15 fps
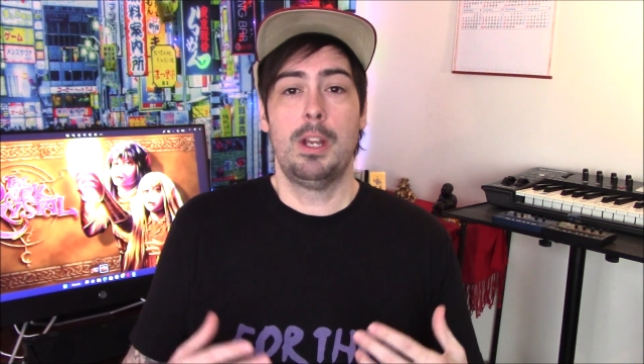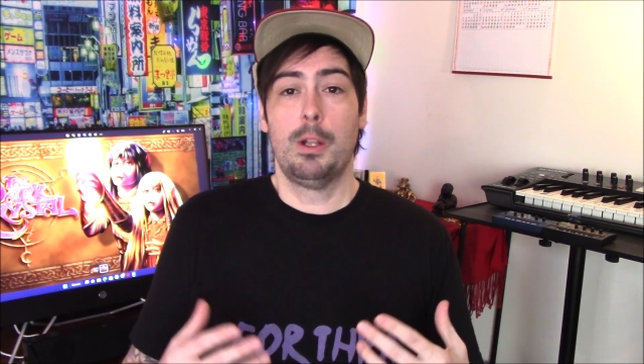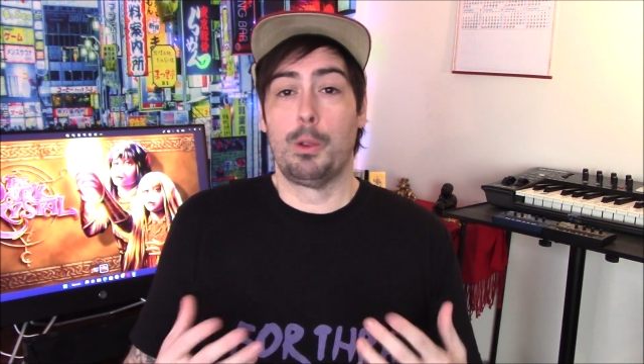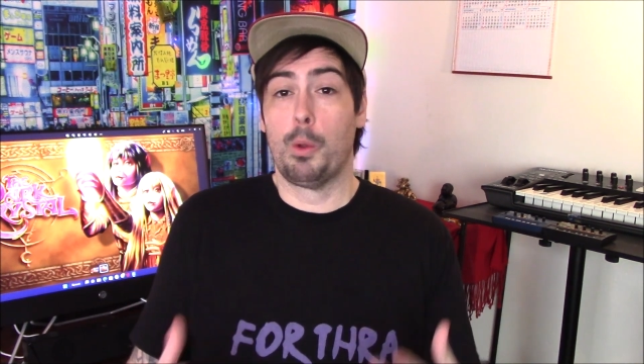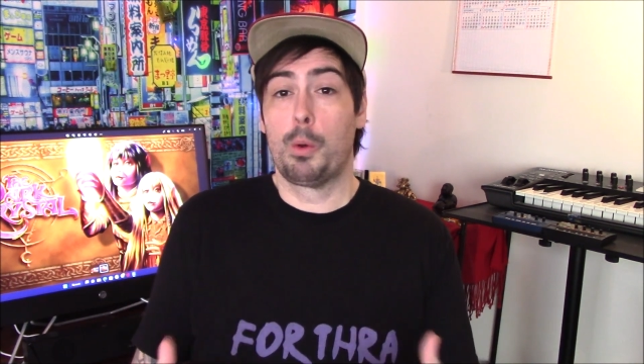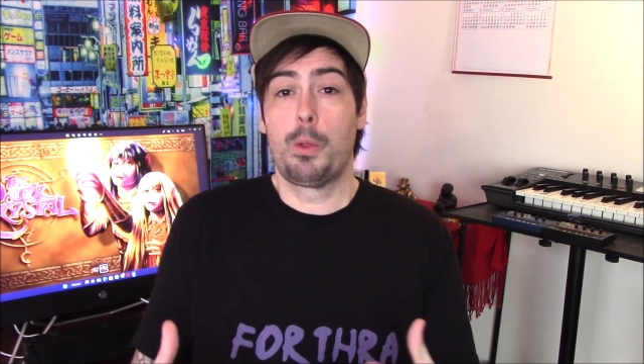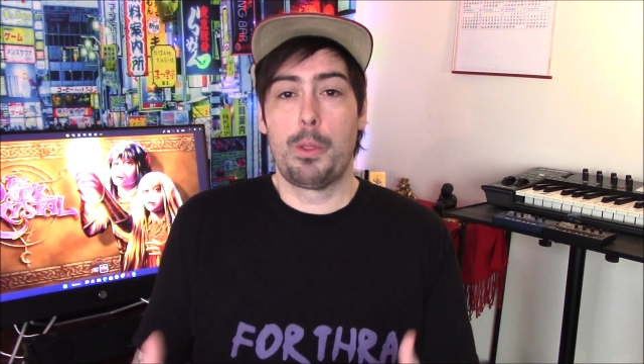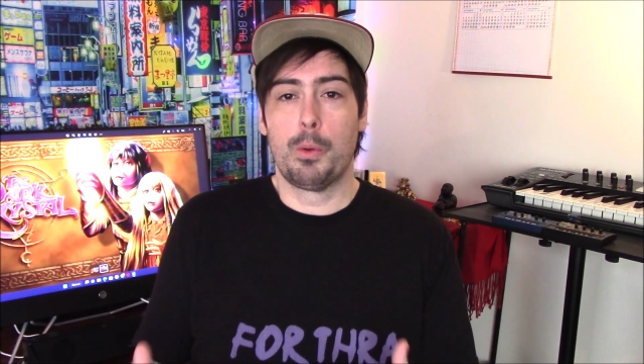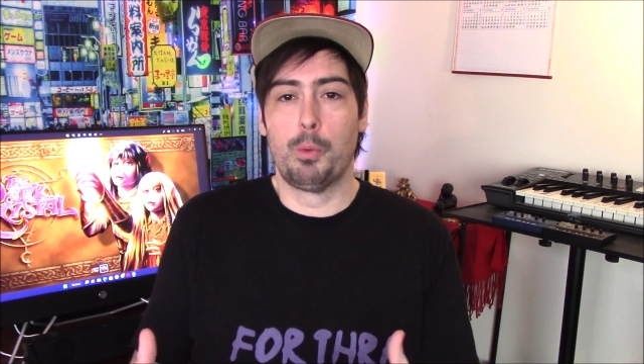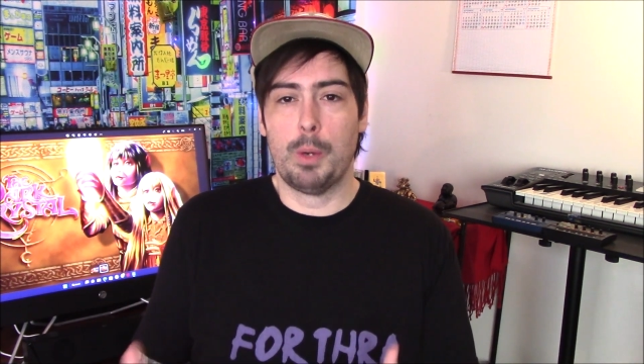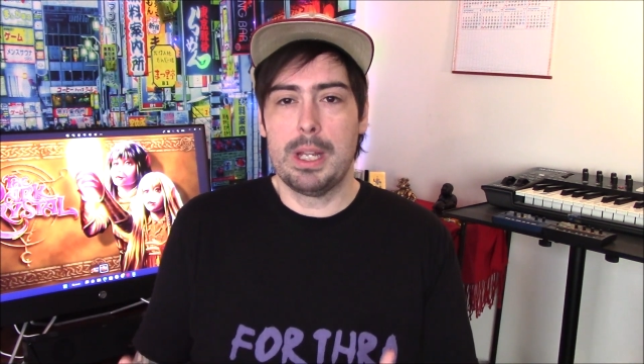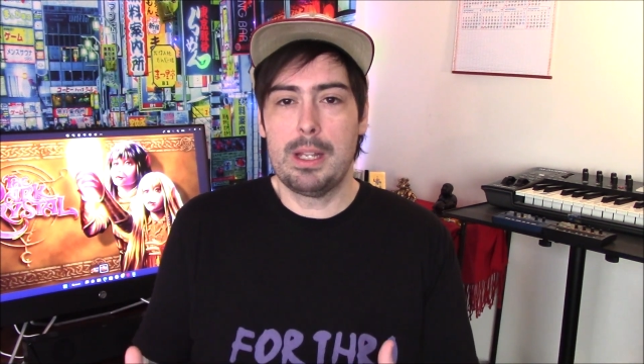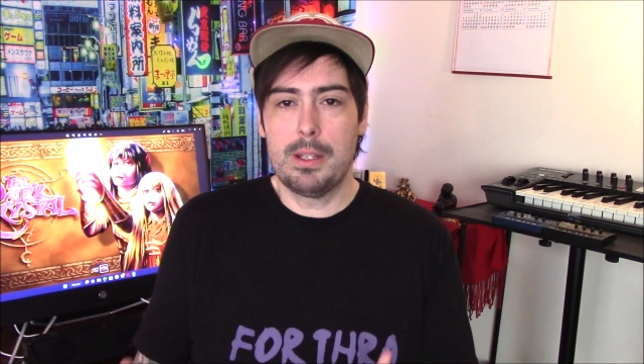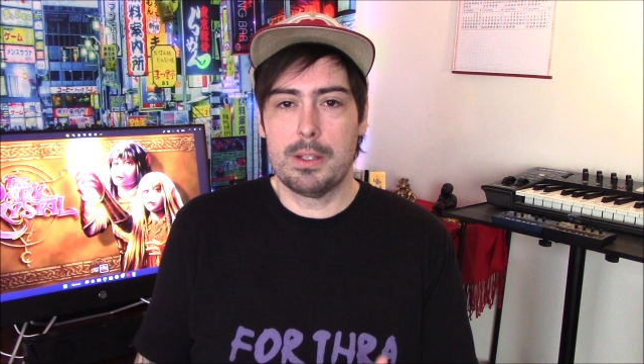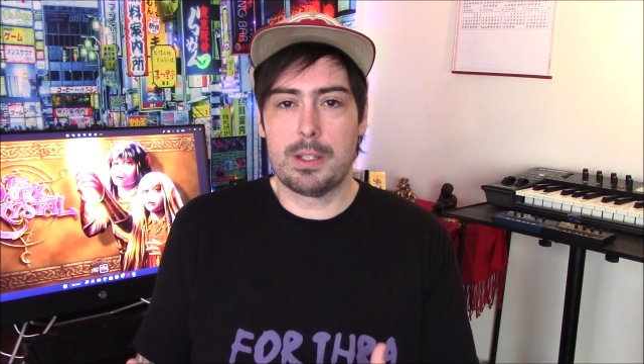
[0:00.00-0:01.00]
Lord of the
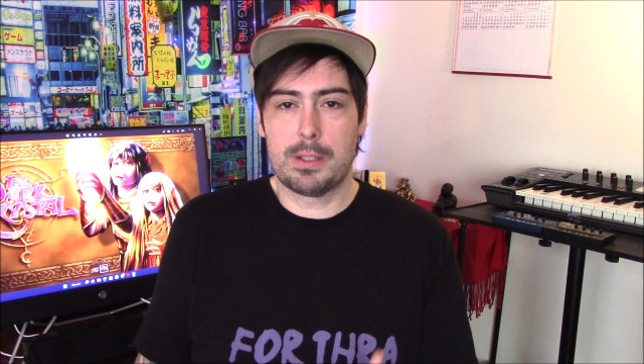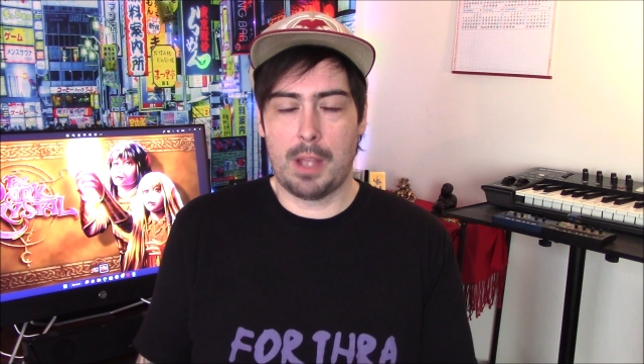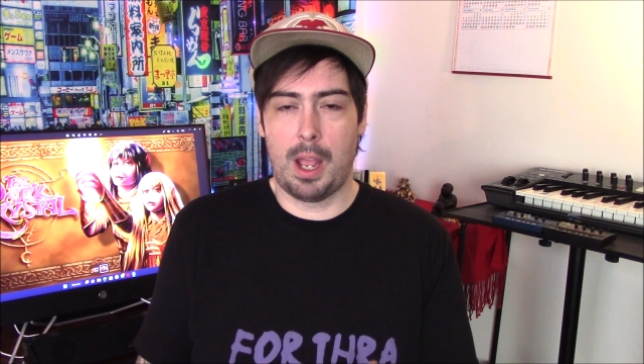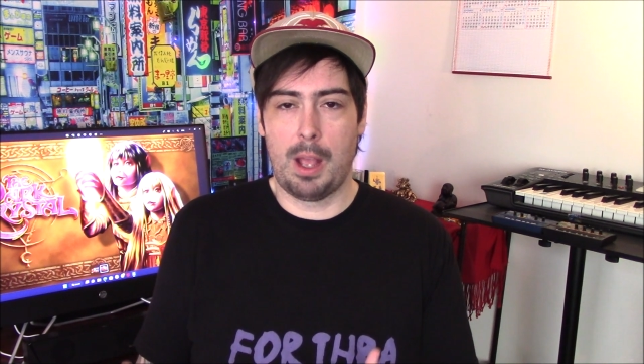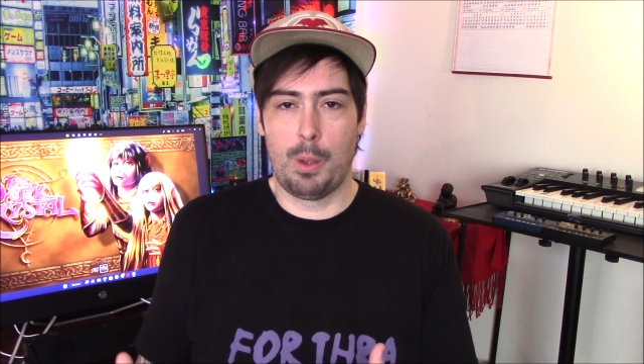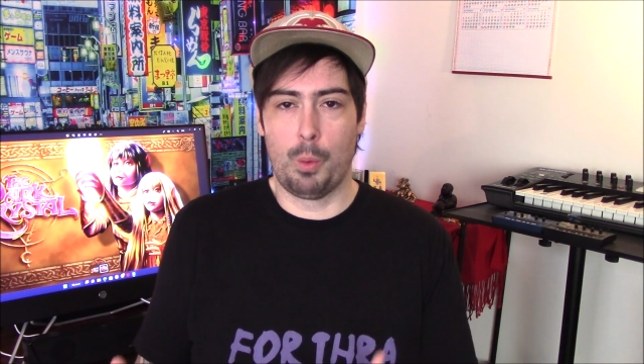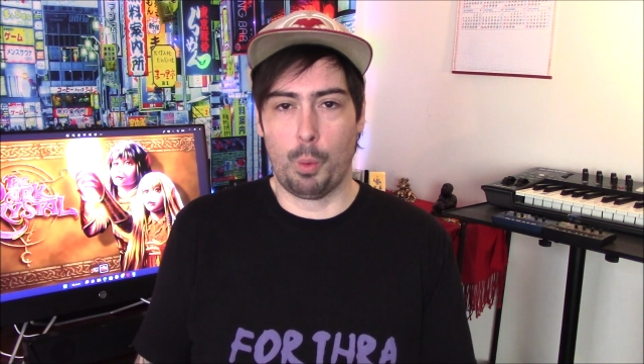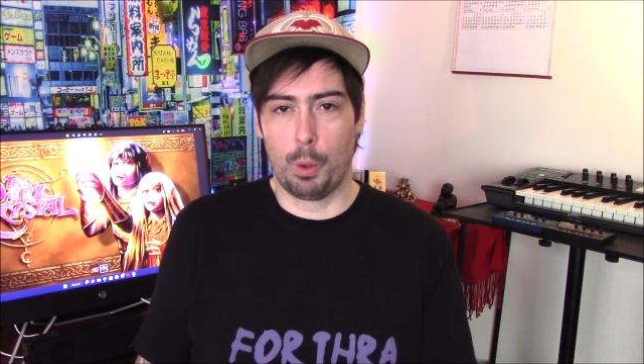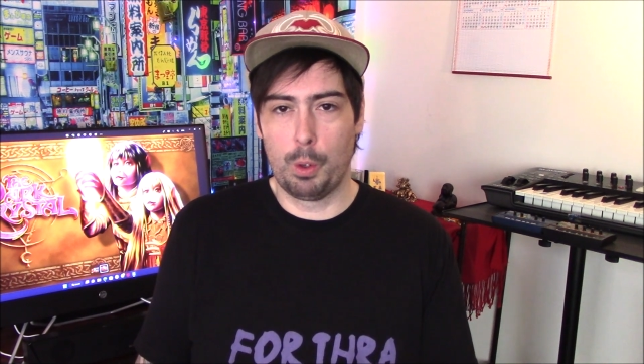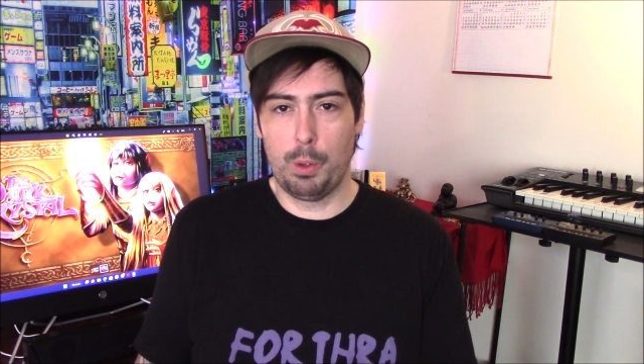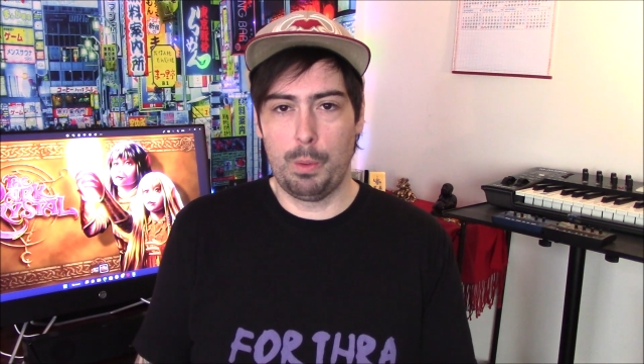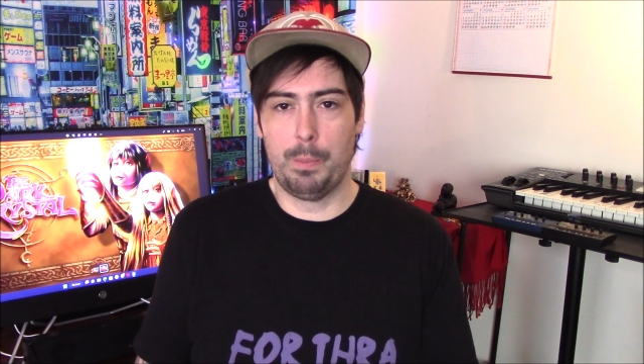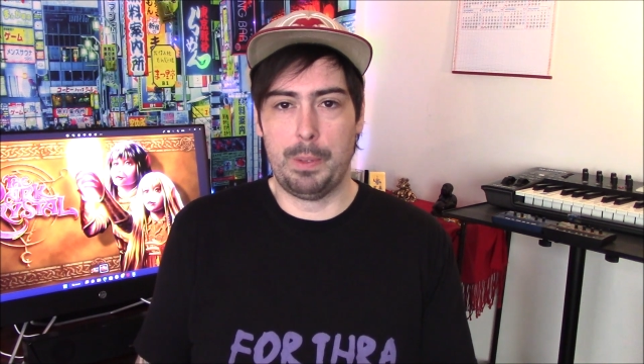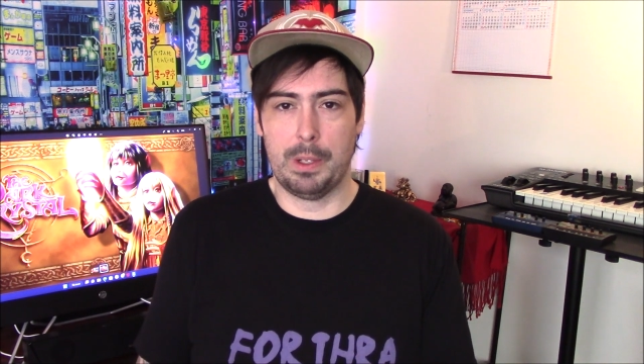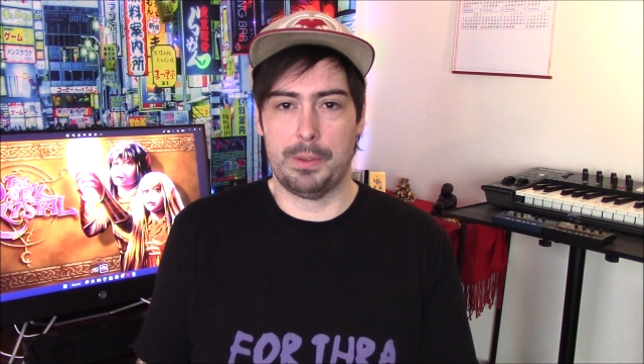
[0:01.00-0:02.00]
Rings style
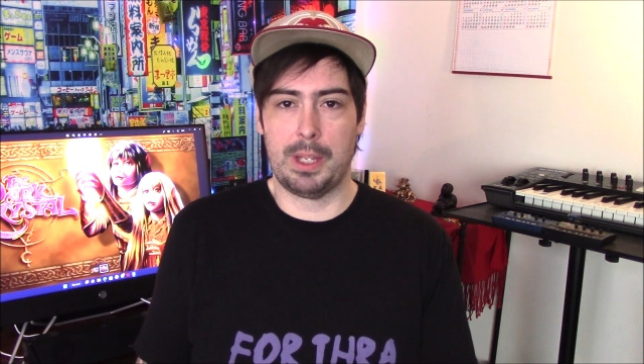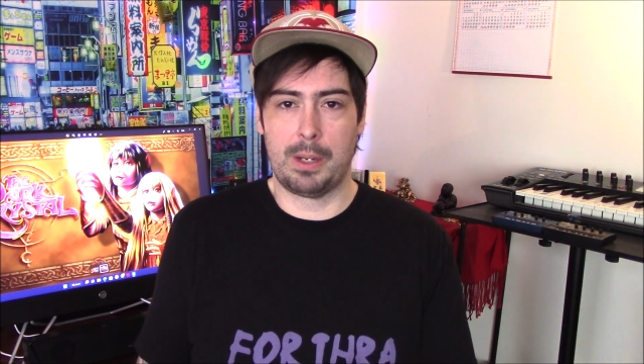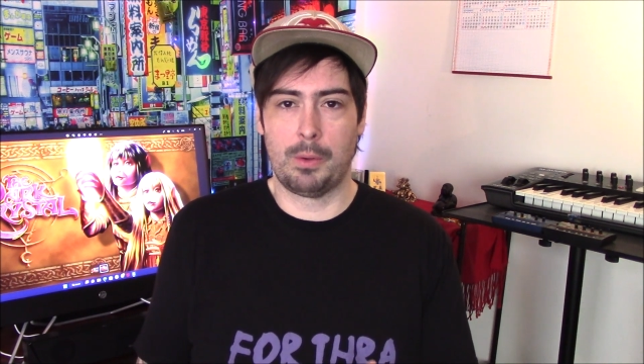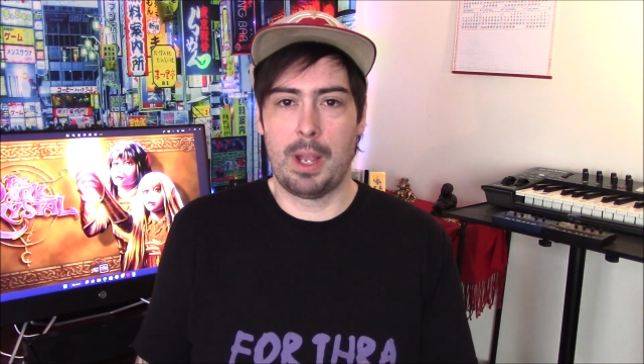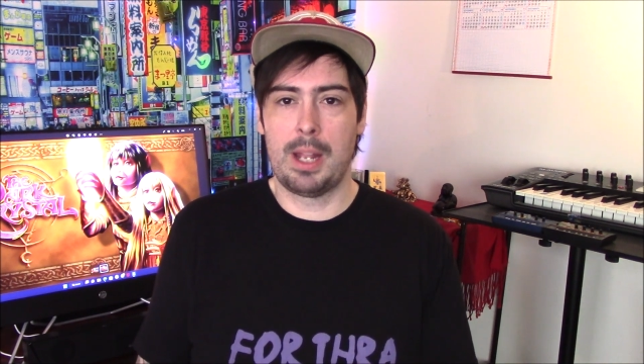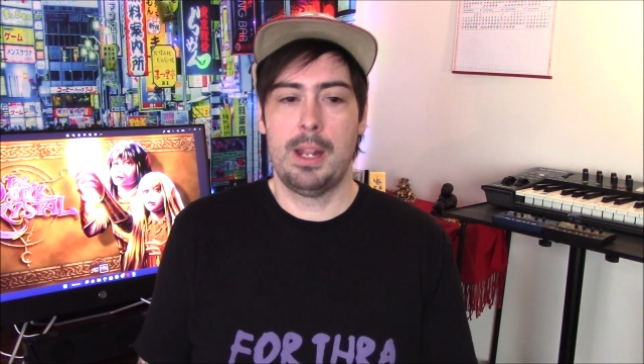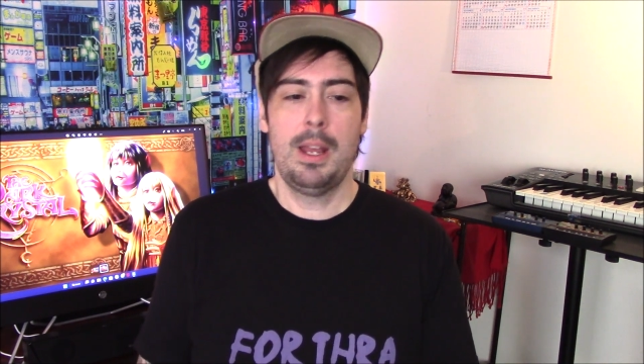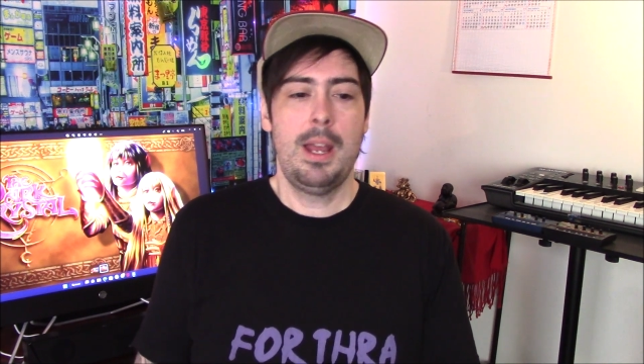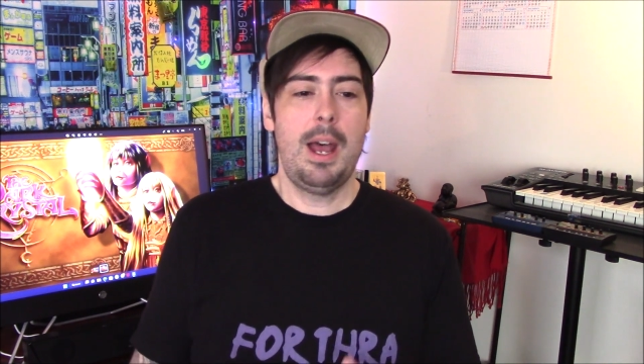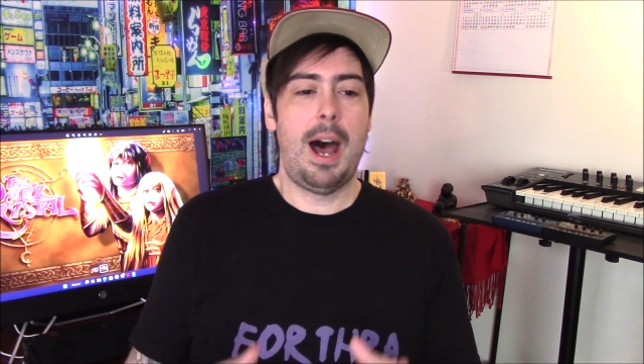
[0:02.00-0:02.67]
world building, right?